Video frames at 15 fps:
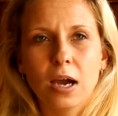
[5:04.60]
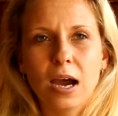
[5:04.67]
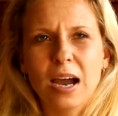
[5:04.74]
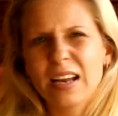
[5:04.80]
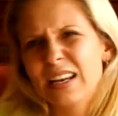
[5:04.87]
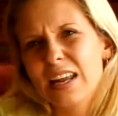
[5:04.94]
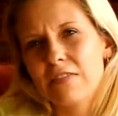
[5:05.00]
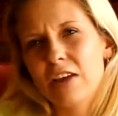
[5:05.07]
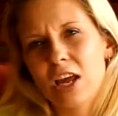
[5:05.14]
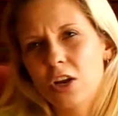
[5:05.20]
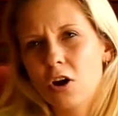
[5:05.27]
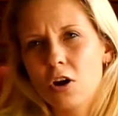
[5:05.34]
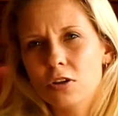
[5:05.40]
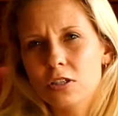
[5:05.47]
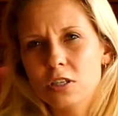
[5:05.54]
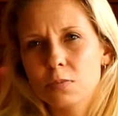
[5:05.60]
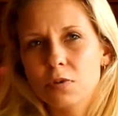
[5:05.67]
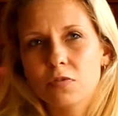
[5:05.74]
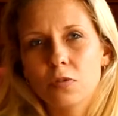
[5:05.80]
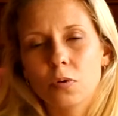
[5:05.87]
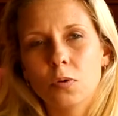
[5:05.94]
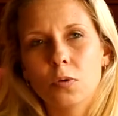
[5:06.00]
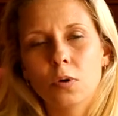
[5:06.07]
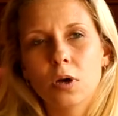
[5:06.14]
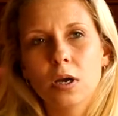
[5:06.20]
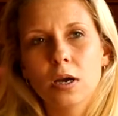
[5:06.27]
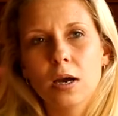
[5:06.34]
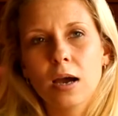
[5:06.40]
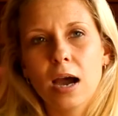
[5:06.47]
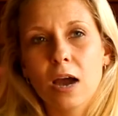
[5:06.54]
I'd never had answered before.
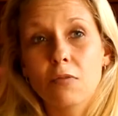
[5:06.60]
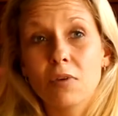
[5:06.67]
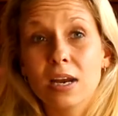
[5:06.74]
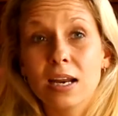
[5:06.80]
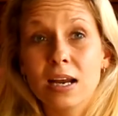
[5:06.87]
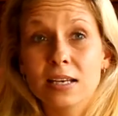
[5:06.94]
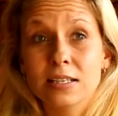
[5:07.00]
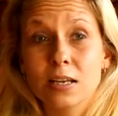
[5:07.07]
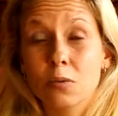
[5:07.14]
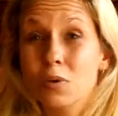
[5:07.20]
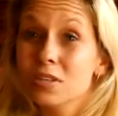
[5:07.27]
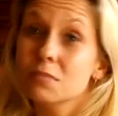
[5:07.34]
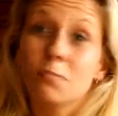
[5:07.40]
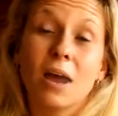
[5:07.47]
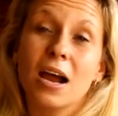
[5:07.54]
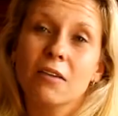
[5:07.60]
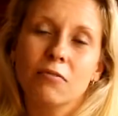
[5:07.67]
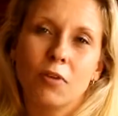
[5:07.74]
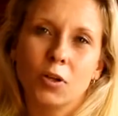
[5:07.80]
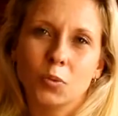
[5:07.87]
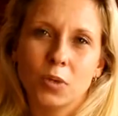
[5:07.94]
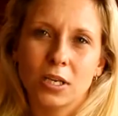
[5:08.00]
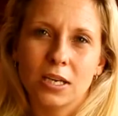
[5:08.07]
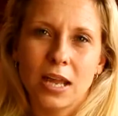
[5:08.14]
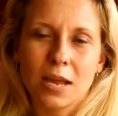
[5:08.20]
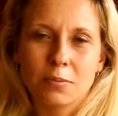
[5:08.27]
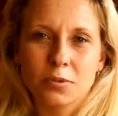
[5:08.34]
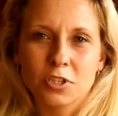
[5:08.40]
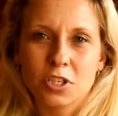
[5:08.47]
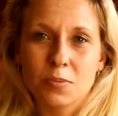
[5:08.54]
I realised that it wasn't my fault what had
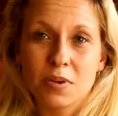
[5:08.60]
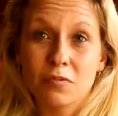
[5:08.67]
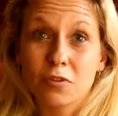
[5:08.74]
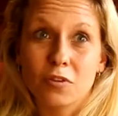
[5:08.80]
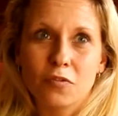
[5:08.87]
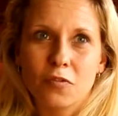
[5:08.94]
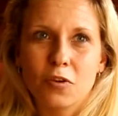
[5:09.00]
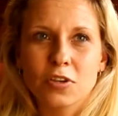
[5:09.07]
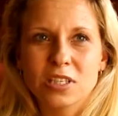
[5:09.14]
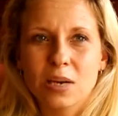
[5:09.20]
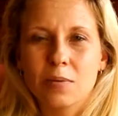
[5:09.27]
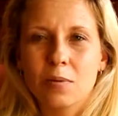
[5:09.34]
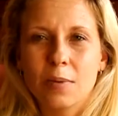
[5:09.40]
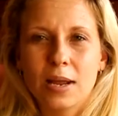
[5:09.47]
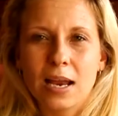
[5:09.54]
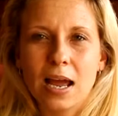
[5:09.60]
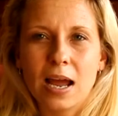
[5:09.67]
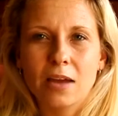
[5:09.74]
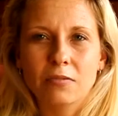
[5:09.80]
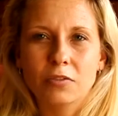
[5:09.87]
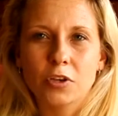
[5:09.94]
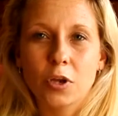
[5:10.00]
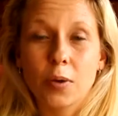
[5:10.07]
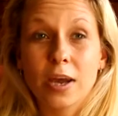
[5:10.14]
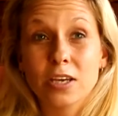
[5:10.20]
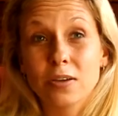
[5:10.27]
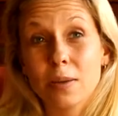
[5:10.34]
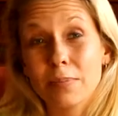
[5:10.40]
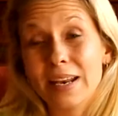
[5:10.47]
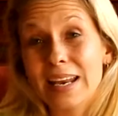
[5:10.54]
happened to me for the first time in my life. I
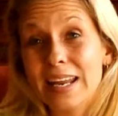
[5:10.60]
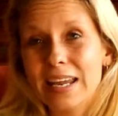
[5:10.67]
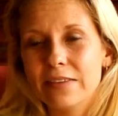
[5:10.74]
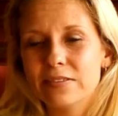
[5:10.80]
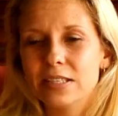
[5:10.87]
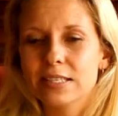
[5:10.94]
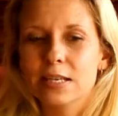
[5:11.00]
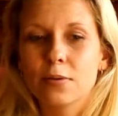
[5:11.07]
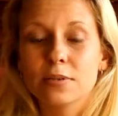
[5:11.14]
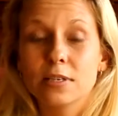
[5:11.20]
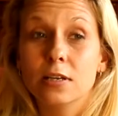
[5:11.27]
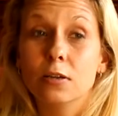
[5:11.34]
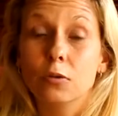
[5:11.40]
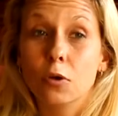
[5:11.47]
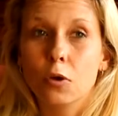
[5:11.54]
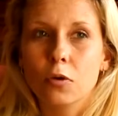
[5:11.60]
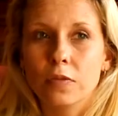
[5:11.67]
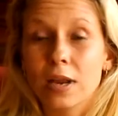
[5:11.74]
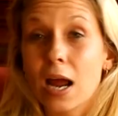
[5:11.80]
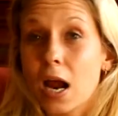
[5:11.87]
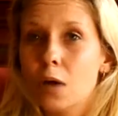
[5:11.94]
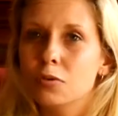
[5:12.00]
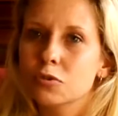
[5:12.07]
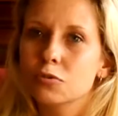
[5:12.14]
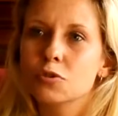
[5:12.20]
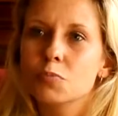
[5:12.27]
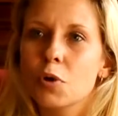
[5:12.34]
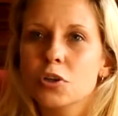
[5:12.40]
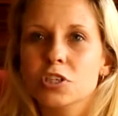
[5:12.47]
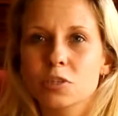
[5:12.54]
believed since I was a little girl that I was
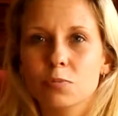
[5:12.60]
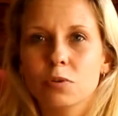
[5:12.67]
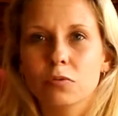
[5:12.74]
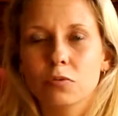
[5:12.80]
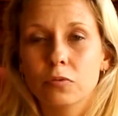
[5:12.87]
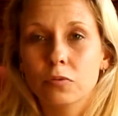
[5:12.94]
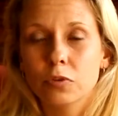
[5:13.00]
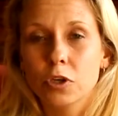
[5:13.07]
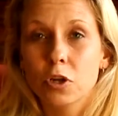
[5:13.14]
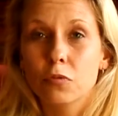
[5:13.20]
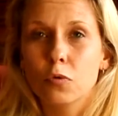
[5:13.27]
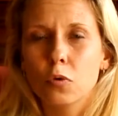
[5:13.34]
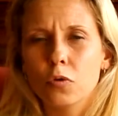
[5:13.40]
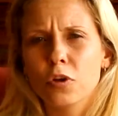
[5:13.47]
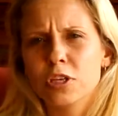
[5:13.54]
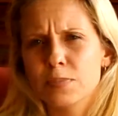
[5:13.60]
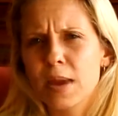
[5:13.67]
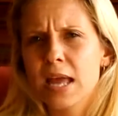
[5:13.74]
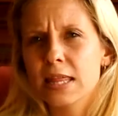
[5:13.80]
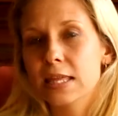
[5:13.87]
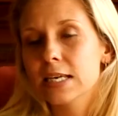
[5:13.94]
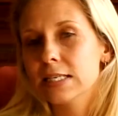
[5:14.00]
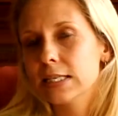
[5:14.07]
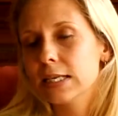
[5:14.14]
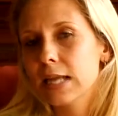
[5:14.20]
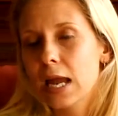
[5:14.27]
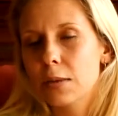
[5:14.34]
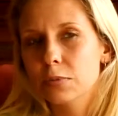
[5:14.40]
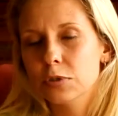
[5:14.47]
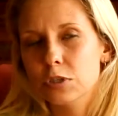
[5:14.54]
responsible for all those bad things that had
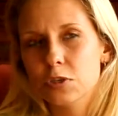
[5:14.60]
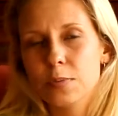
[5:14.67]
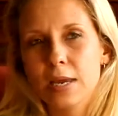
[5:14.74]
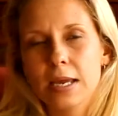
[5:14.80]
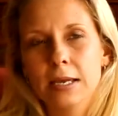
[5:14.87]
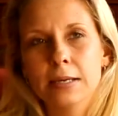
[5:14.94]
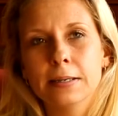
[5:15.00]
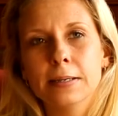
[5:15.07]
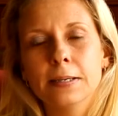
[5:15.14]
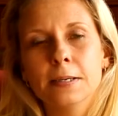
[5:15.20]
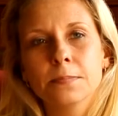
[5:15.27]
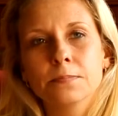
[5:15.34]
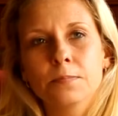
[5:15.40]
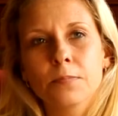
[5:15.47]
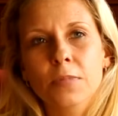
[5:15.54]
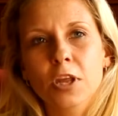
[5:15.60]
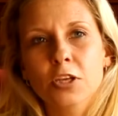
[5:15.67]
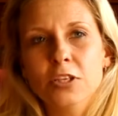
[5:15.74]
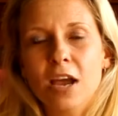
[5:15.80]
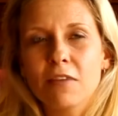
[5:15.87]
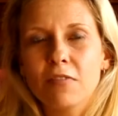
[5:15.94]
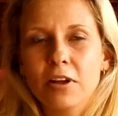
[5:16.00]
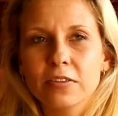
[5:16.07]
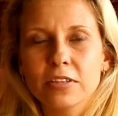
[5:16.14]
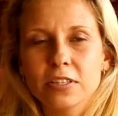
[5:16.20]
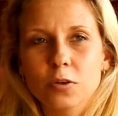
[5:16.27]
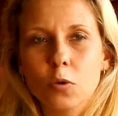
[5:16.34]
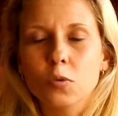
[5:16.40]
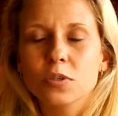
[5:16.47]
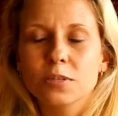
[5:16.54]
happened to me. So I felt this
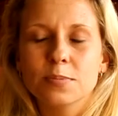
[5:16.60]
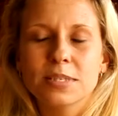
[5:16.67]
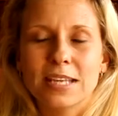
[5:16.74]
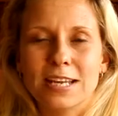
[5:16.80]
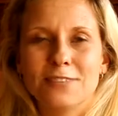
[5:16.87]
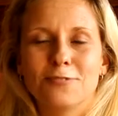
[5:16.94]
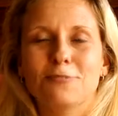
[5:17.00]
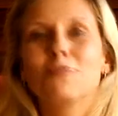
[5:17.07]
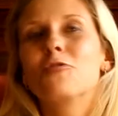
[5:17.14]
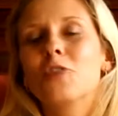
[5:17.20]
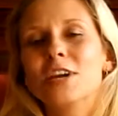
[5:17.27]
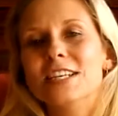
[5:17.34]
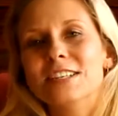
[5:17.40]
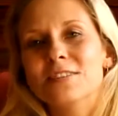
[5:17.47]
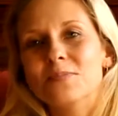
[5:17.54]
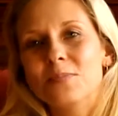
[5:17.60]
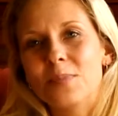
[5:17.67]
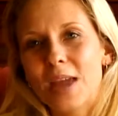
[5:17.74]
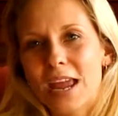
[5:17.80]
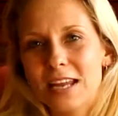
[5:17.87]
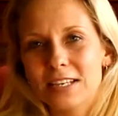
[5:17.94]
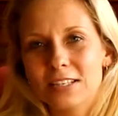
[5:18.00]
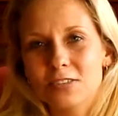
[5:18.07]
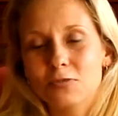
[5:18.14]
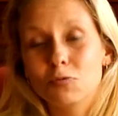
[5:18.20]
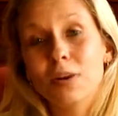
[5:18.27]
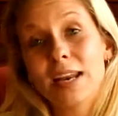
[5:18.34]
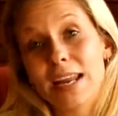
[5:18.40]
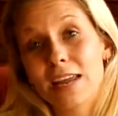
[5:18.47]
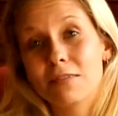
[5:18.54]
awesome sense of freedom and
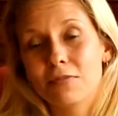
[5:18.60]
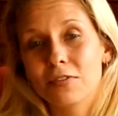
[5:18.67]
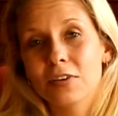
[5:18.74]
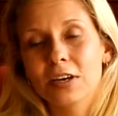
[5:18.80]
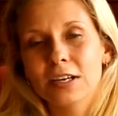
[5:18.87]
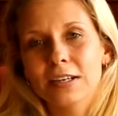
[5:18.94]
relief.